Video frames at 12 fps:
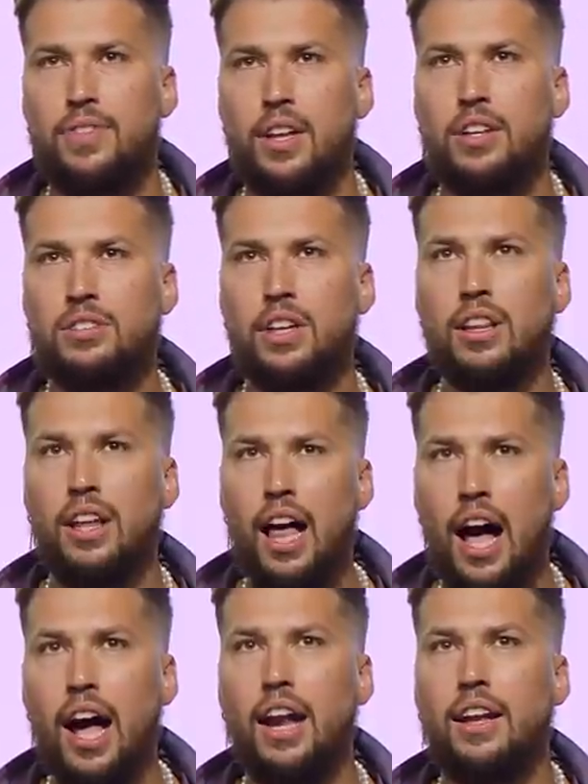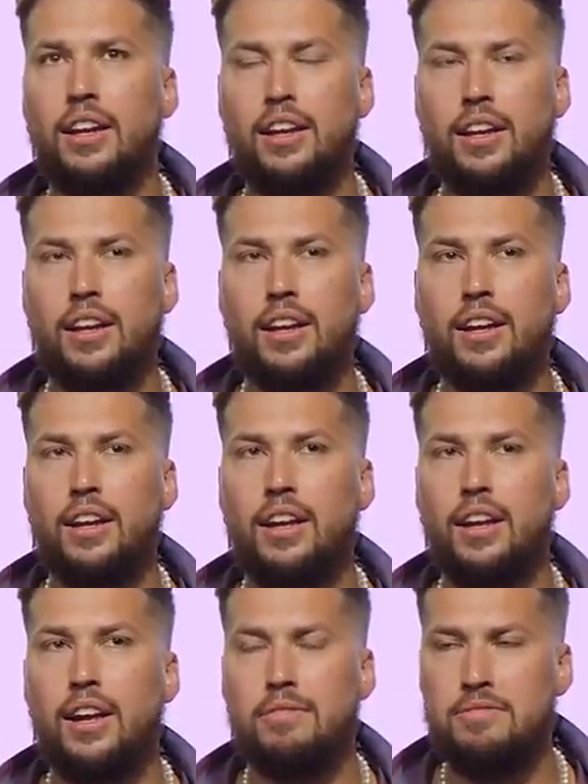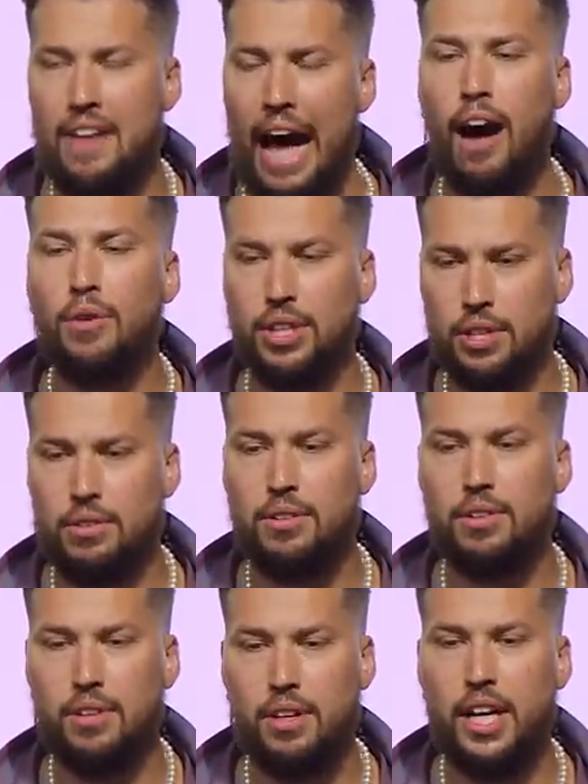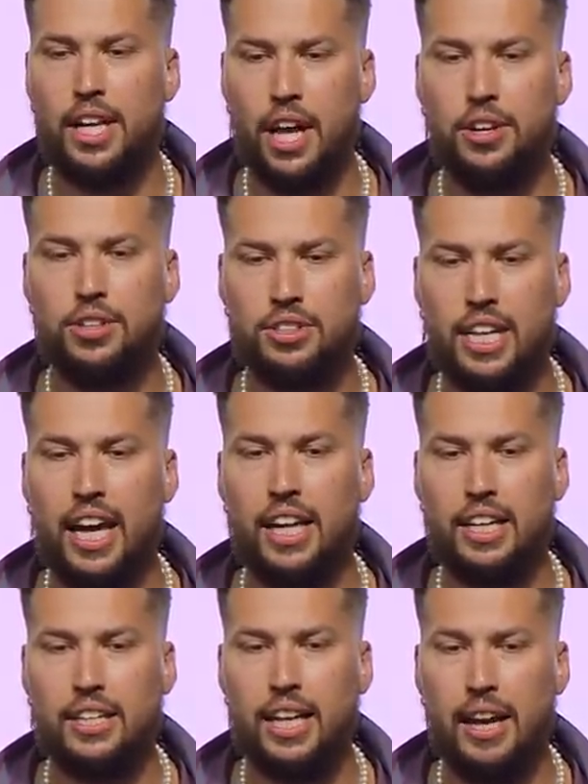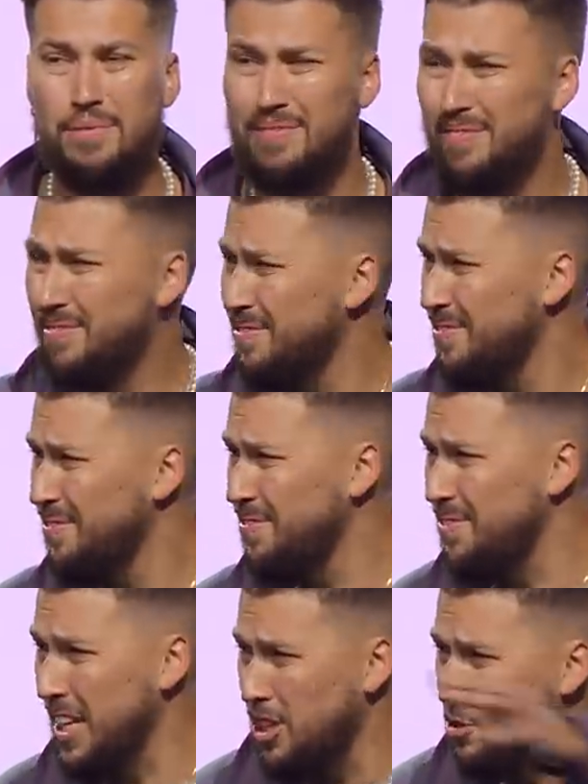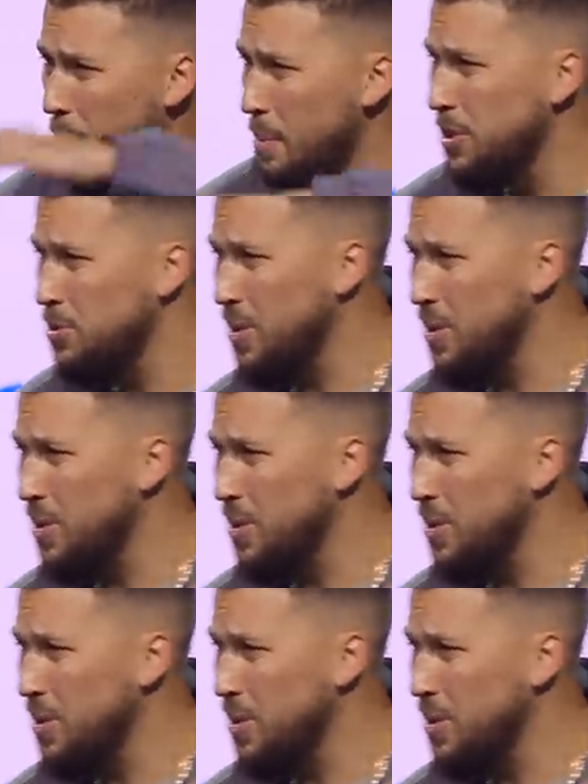There's a lot of value in understanding that these moments